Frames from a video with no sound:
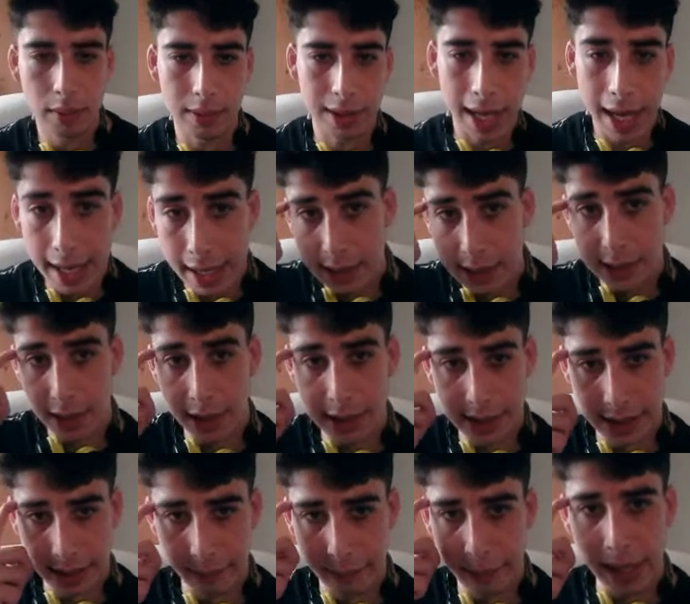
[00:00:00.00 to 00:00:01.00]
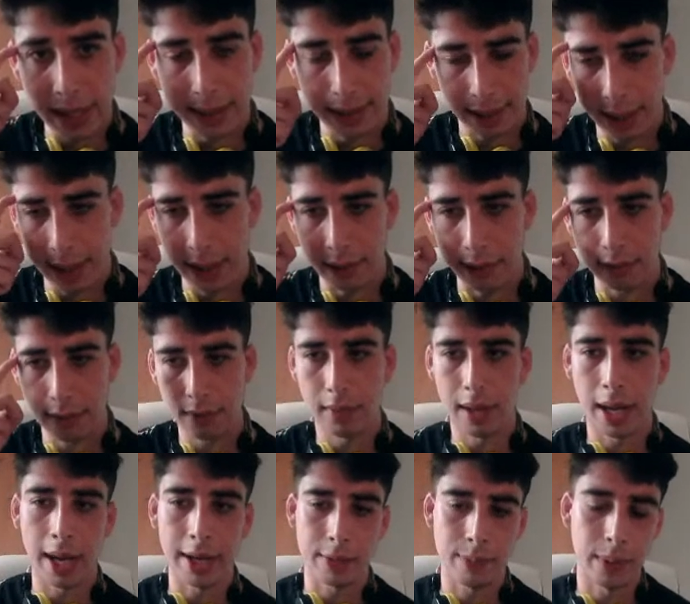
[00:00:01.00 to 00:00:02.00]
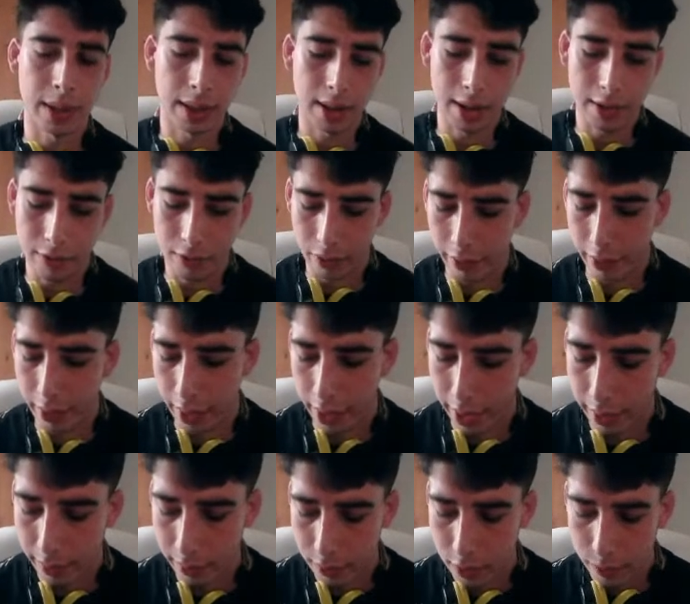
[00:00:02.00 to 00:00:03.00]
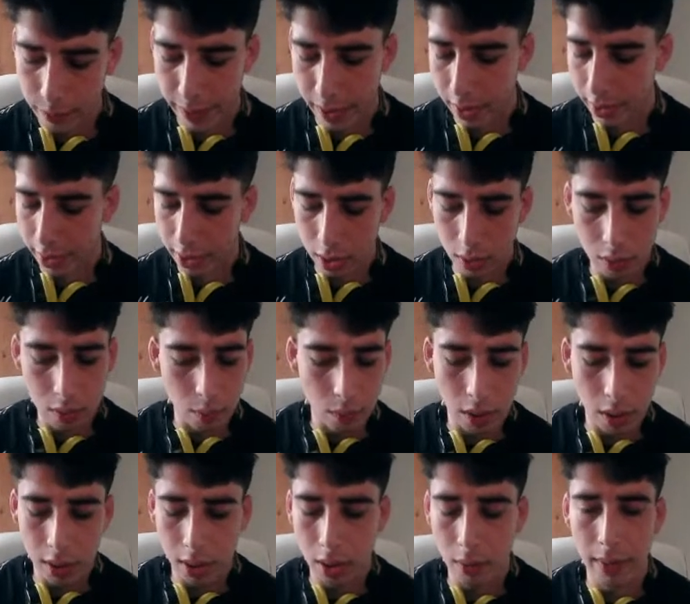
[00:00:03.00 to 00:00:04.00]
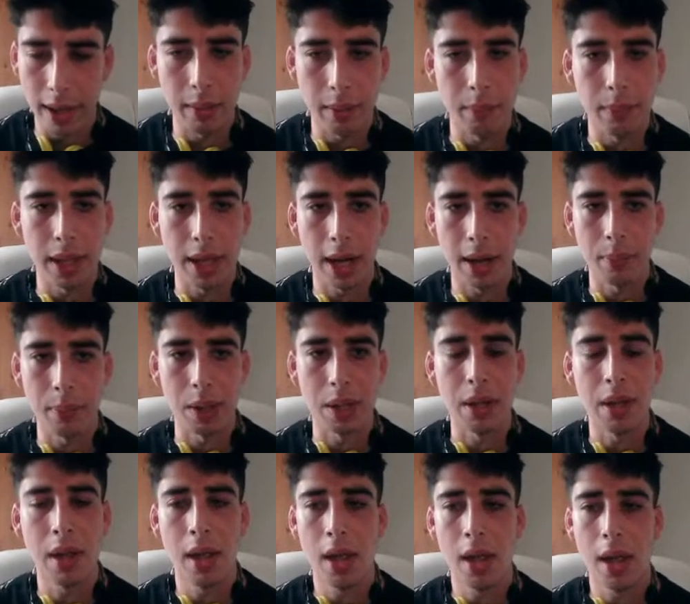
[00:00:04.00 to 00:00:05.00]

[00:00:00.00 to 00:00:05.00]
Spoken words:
Getting inside is the mental health aspect of this storyline. Just being like, you can walk away and be happy.